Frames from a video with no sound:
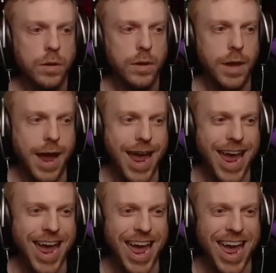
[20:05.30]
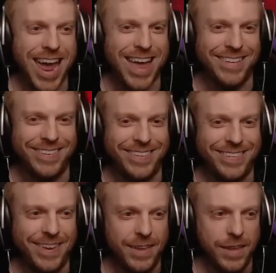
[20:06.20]

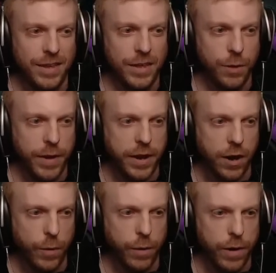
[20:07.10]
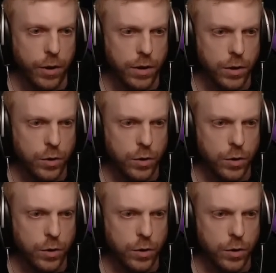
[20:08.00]
Yes! Gonna make it all the way around?